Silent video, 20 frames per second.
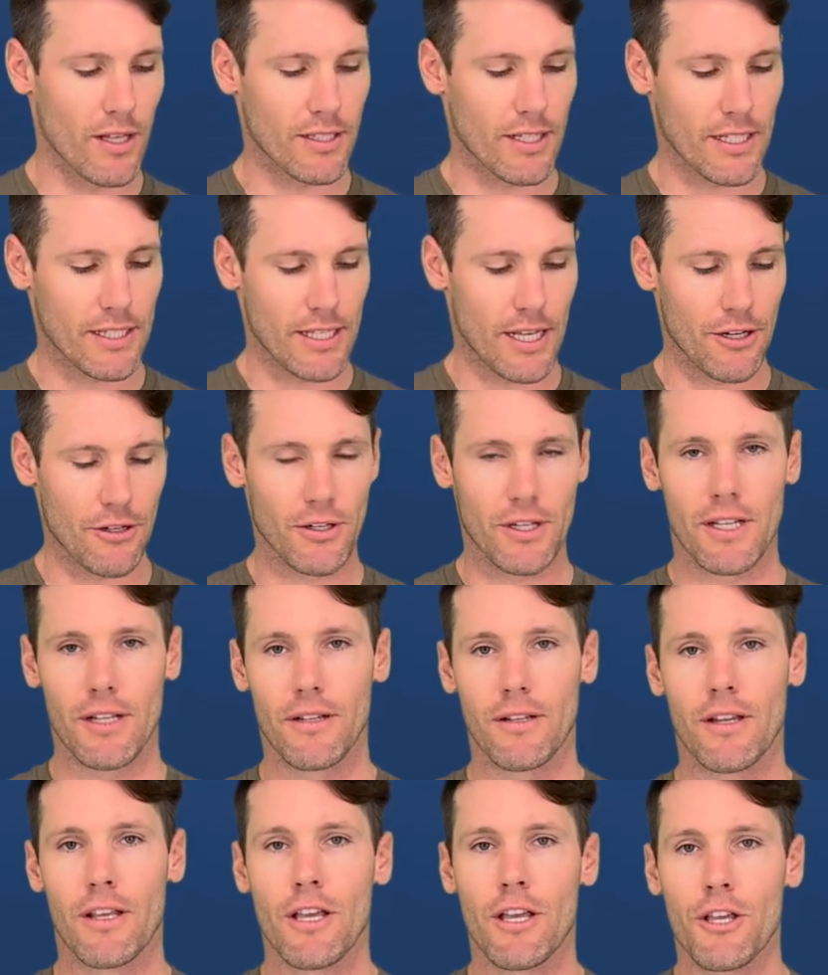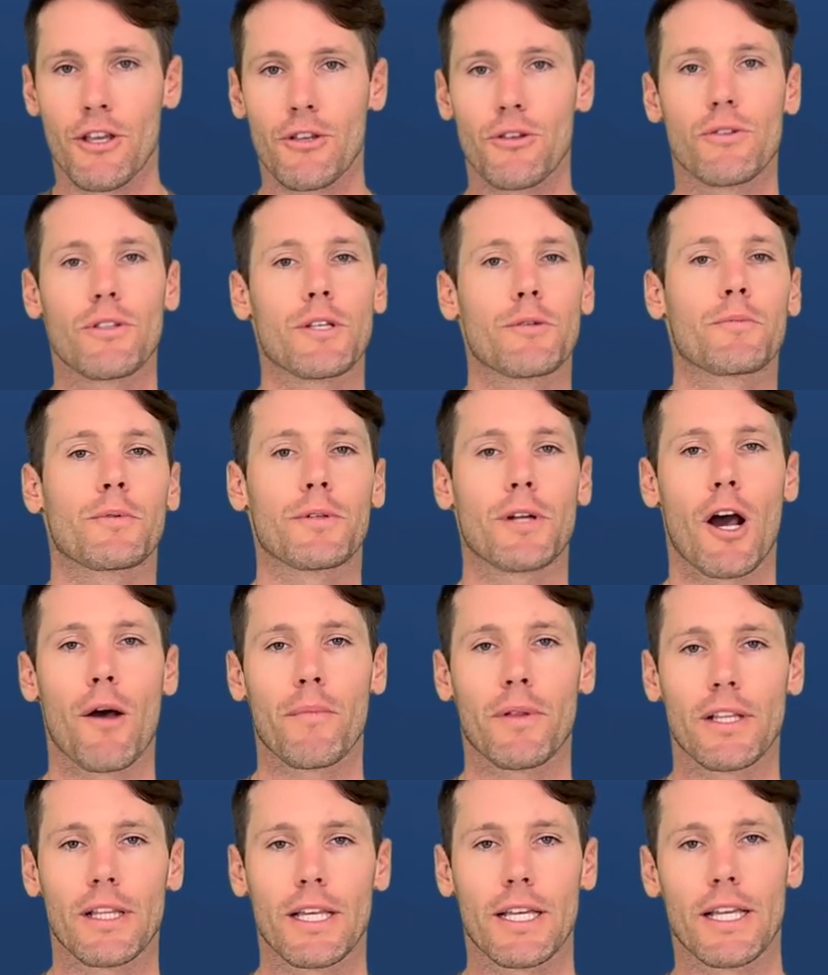As I said, you can use this
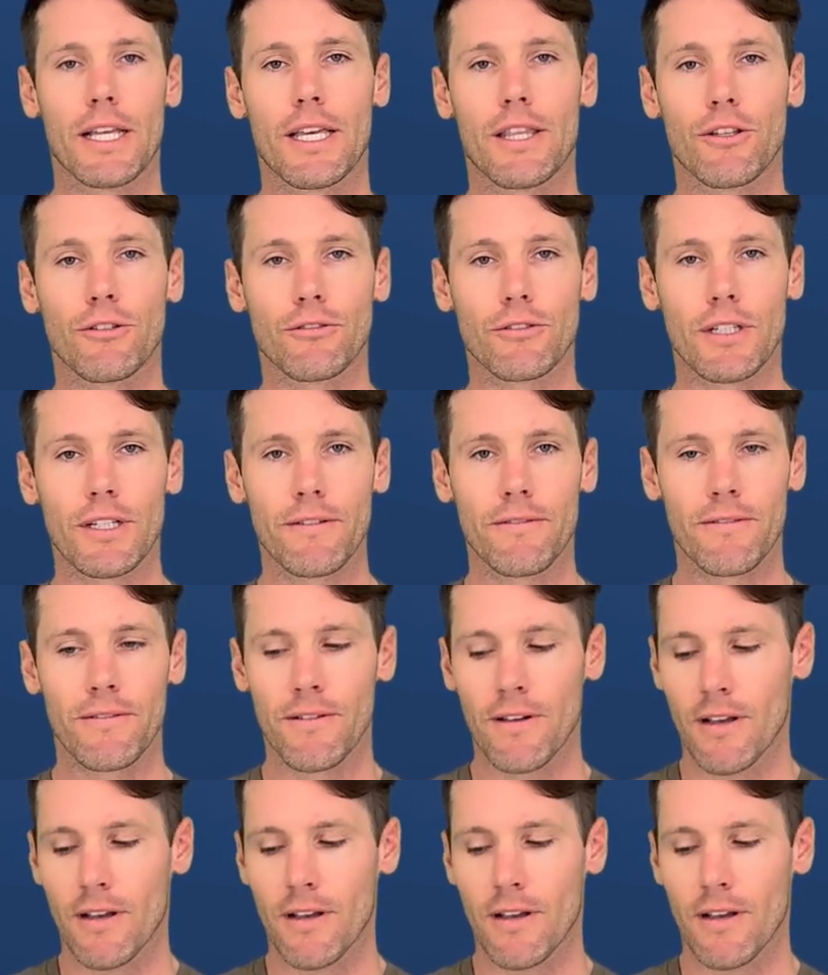predominantly in the reef,